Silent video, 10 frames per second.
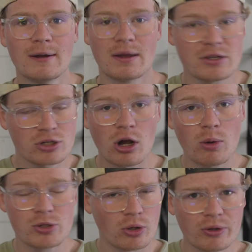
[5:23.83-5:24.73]
Now, this car
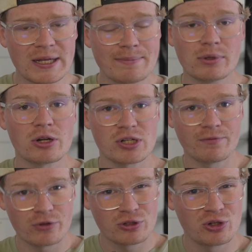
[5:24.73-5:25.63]
was only in production
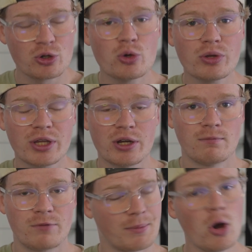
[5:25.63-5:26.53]
for 2
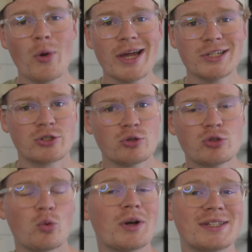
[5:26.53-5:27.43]
years, from 08 to
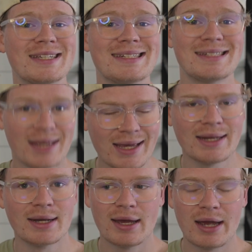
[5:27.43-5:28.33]
2010.